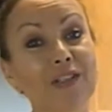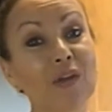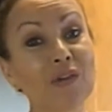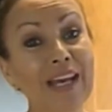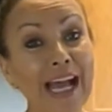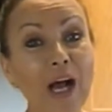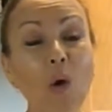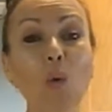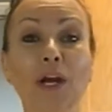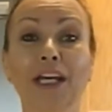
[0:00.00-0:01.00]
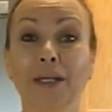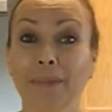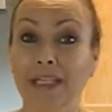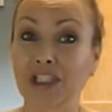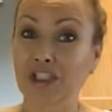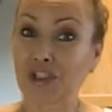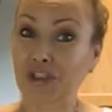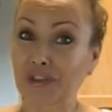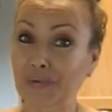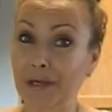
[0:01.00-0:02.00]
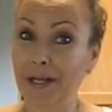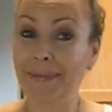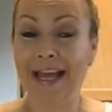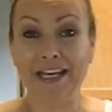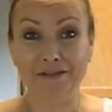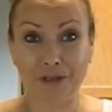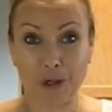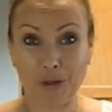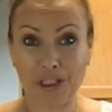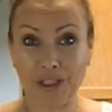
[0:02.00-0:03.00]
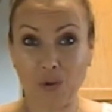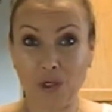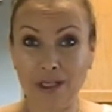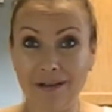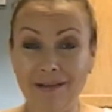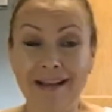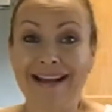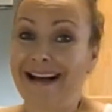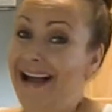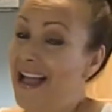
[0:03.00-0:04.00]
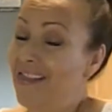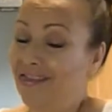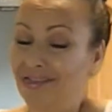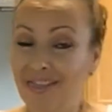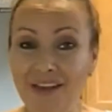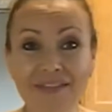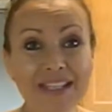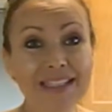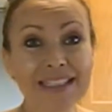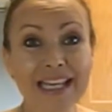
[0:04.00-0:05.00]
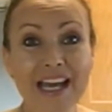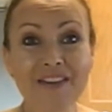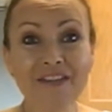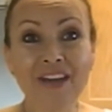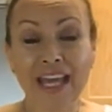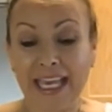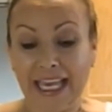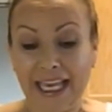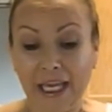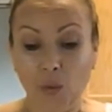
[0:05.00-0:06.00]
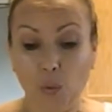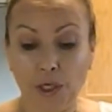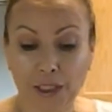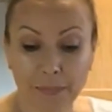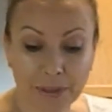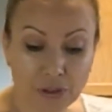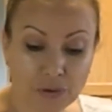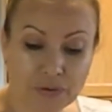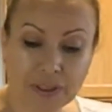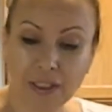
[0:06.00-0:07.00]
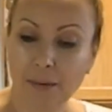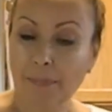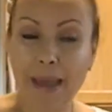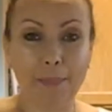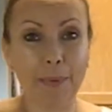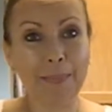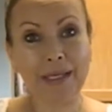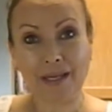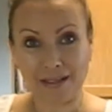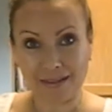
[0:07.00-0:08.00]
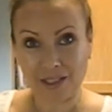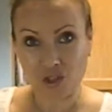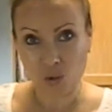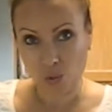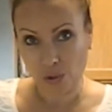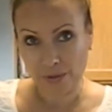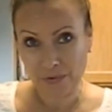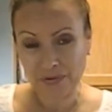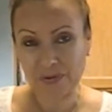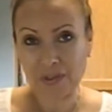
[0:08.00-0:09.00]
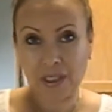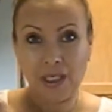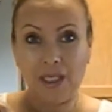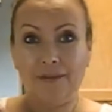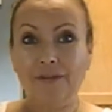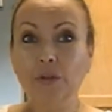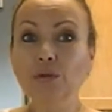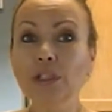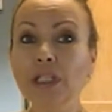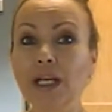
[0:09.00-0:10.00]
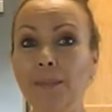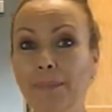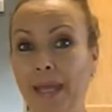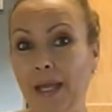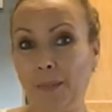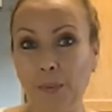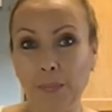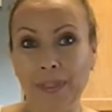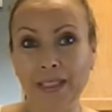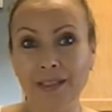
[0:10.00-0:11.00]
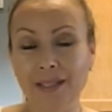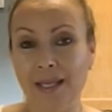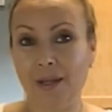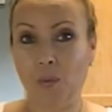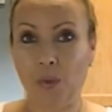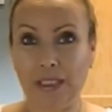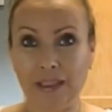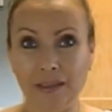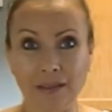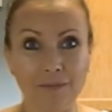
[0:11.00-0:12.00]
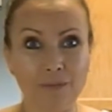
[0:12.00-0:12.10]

so now we're going to make a sugar scrub out of coconut oil. I love this stuff, and we're going to be using peppermint essential oils. If you look up peppermint and what it's good